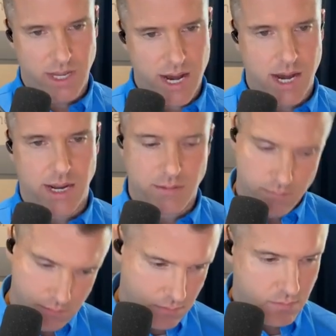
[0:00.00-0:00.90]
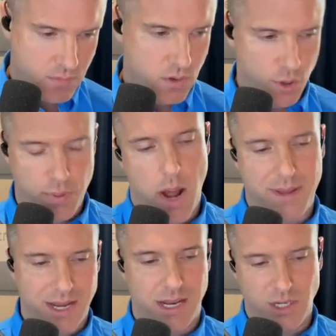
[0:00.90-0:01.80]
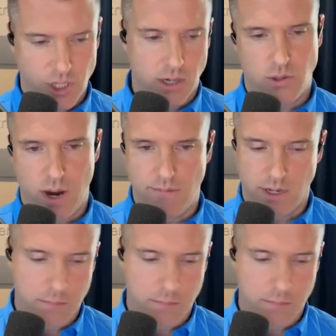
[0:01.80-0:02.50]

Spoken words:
high, you're probably getting junk traffic.